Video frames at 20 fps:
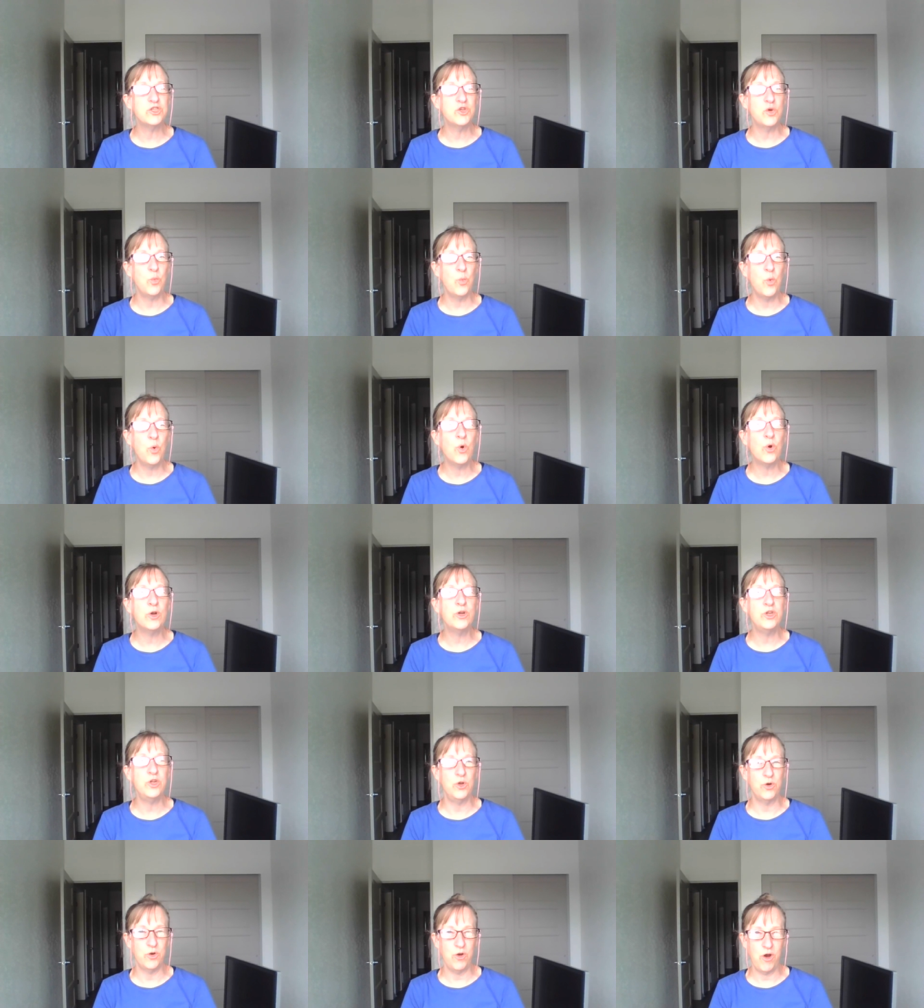toward
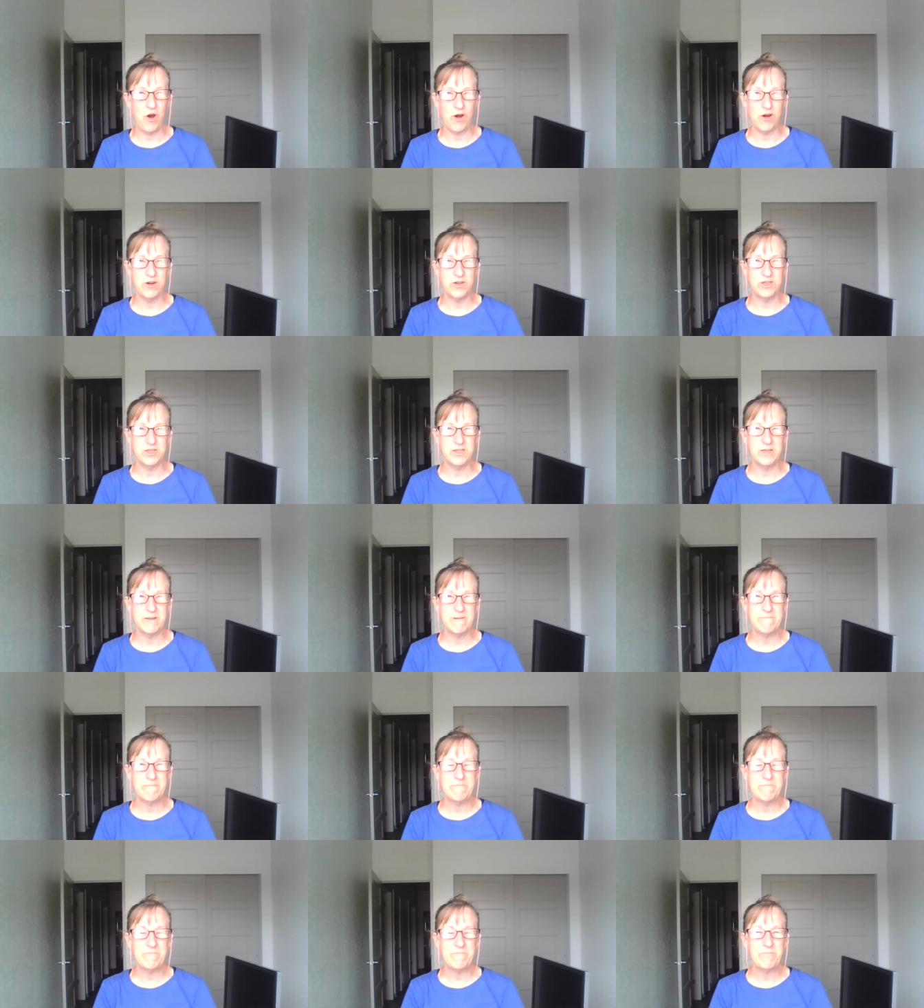your heart.
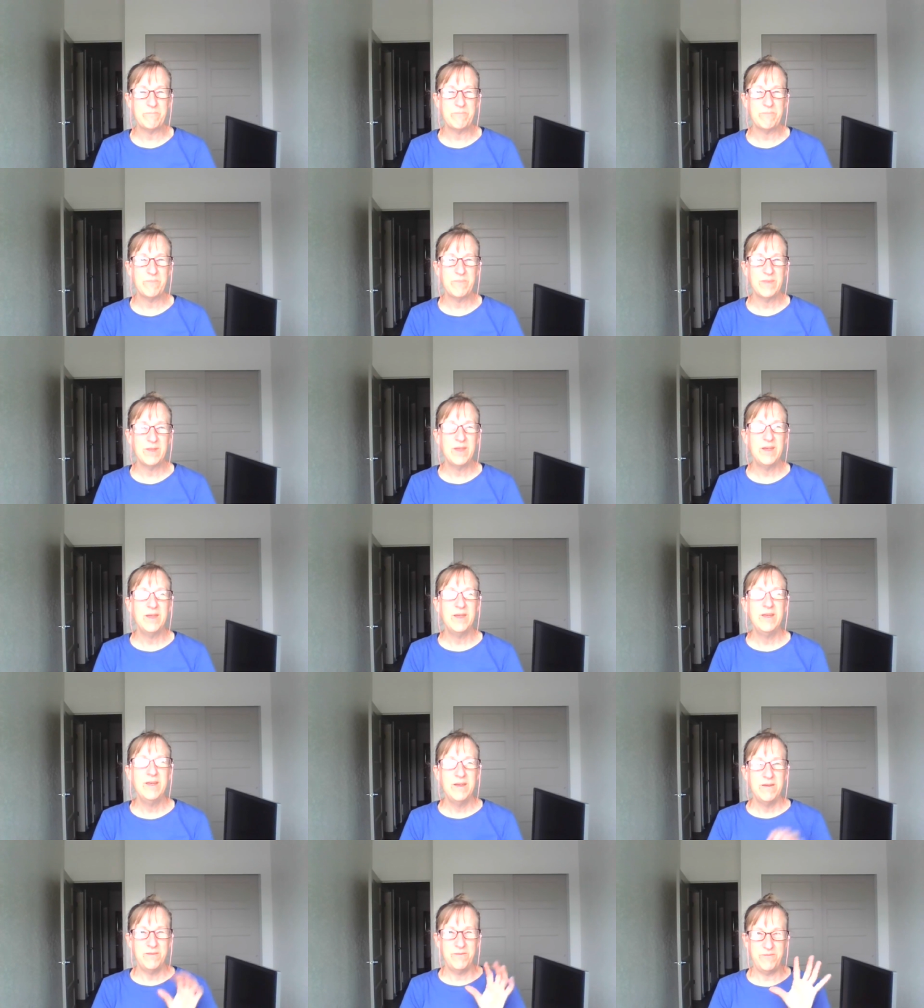
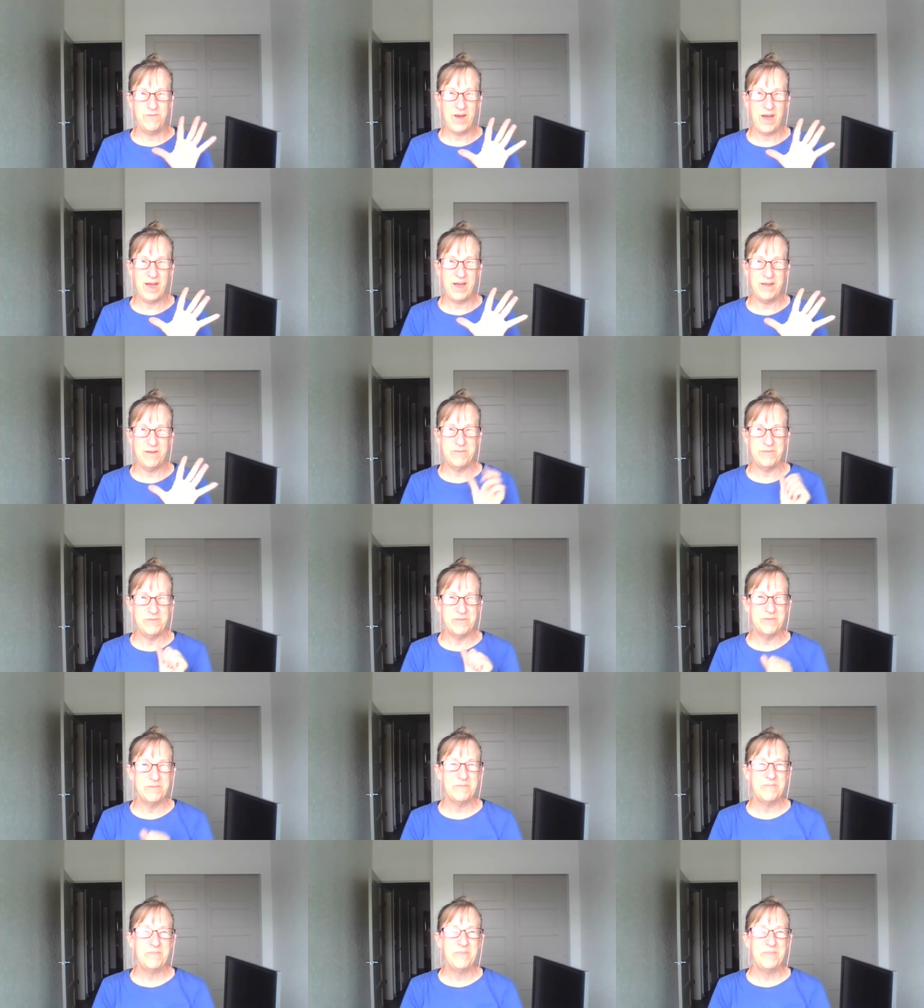Five,